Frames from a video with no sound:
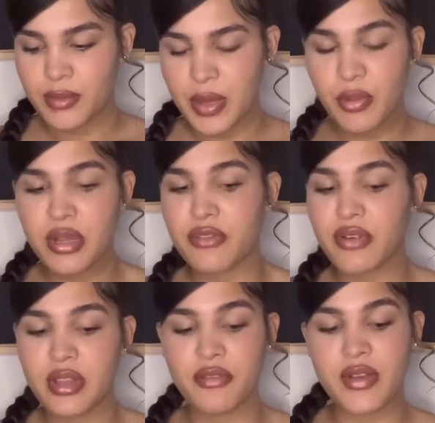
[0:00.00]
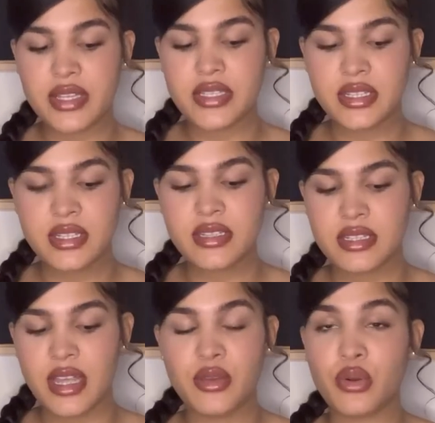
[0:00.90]
people can feel offended
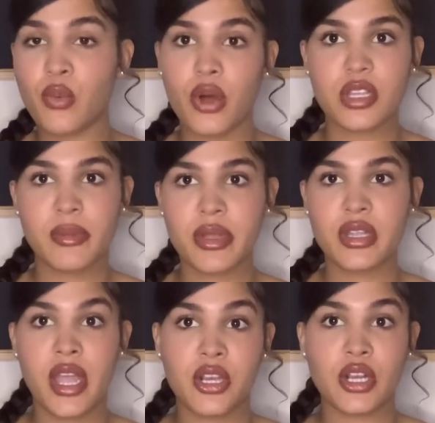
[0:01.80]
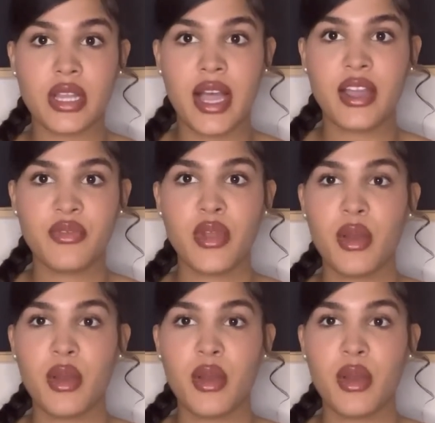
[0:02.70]
that you don't want them in, in your life,